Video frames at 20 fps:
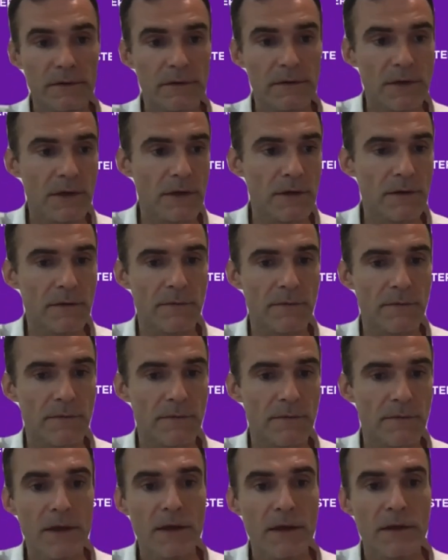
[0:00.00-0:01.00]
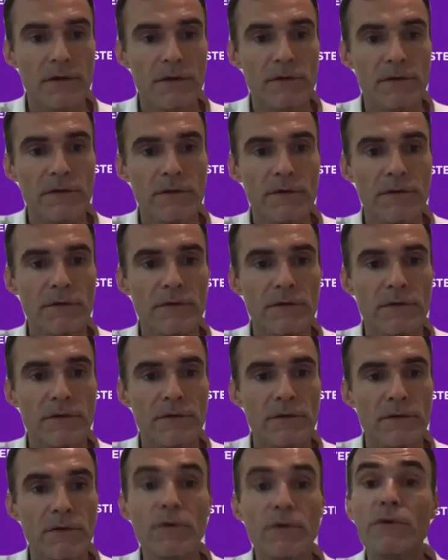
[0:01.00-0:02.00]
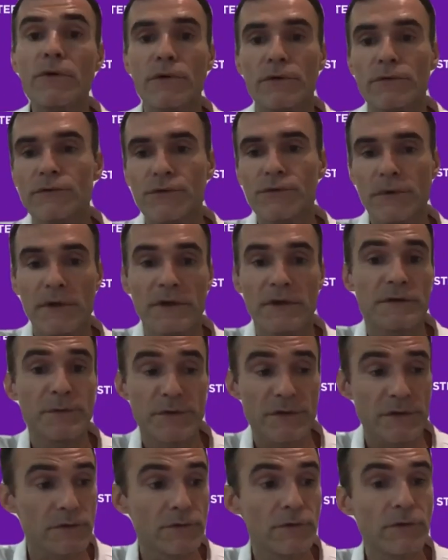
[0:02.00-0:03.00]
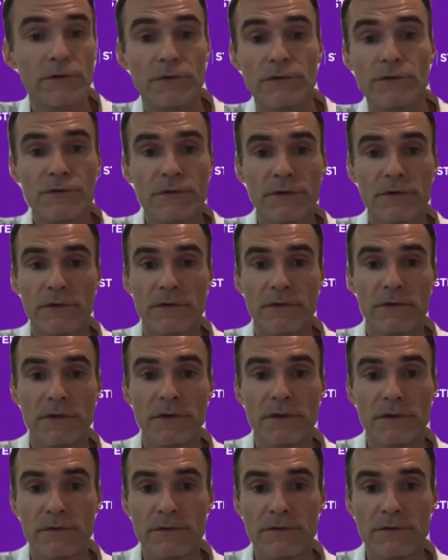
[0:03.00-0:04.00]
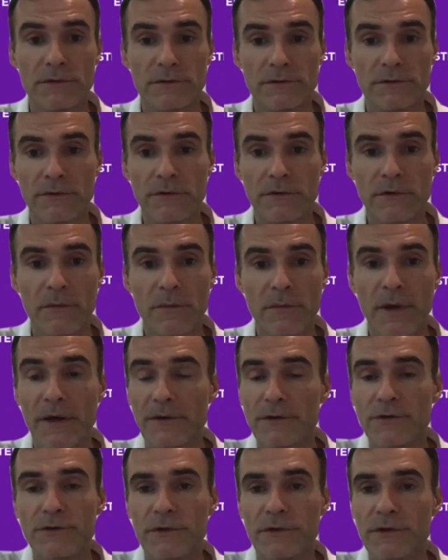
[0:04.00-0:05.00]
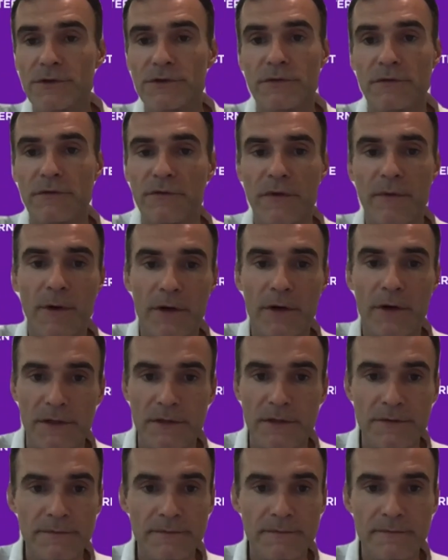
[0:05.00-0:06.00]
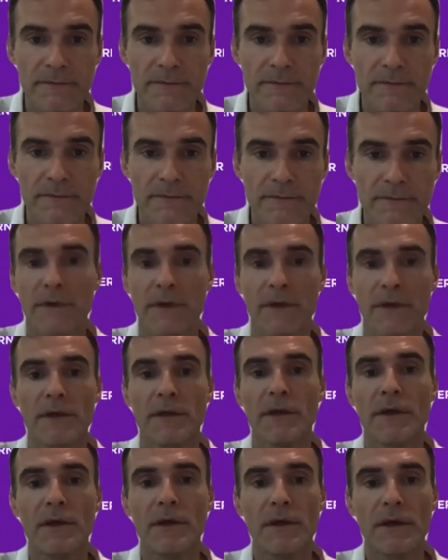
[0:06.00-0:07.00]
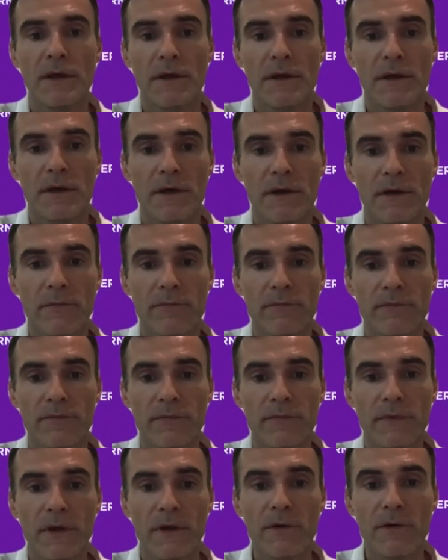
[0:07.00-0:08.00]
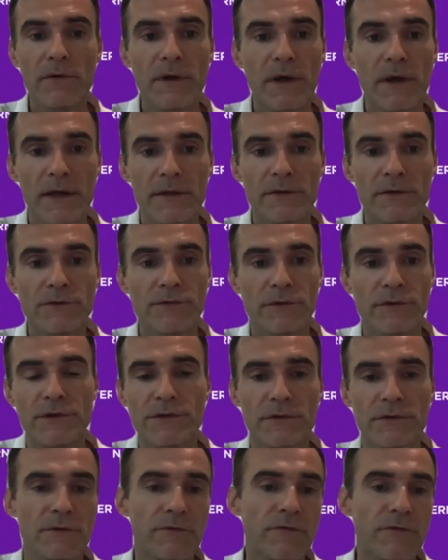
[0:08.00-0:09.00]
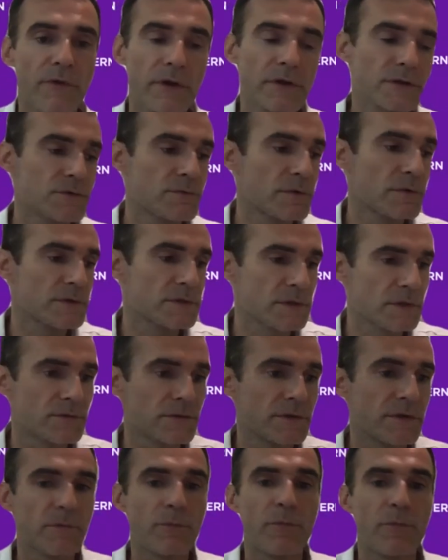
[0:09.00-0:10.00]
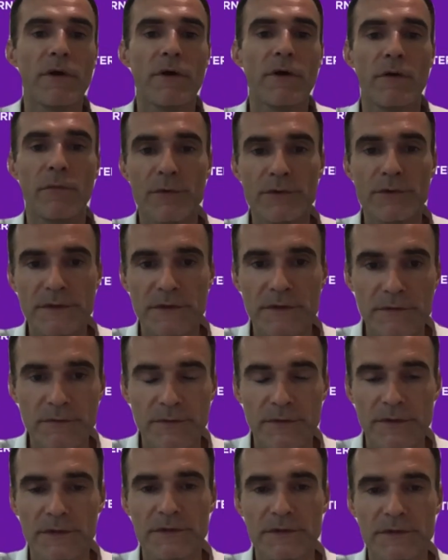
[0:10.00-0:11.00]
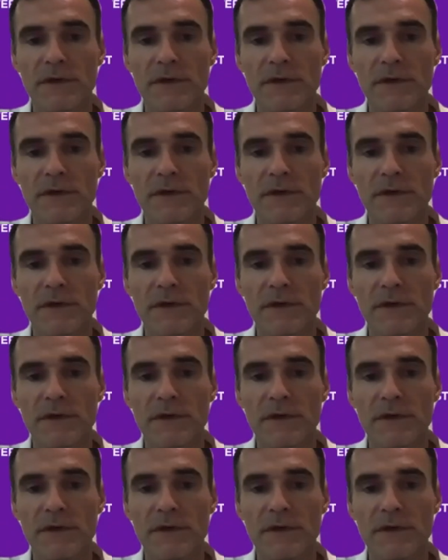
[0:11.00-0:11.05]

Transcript: um, no country, especially no country on continental Europe, had a traditional free market. Okay, um, they all had the tradition. The French was actually the polar opposite, with